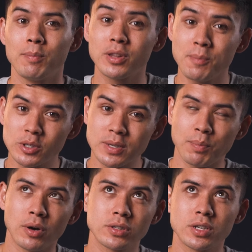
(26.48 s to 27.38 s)
but the most
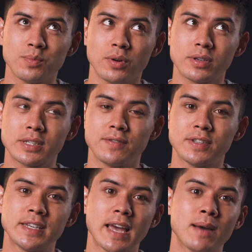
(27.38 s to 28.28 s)
important
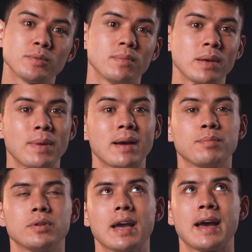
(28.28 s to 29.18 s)
productivity apps on my
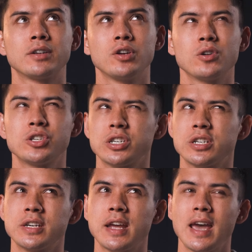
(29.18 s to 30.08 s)
MacBook are
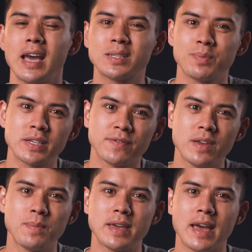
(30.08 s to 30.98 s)
Notion,
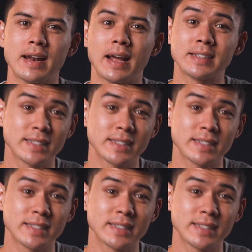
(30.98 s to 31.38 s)
ExpressVPN and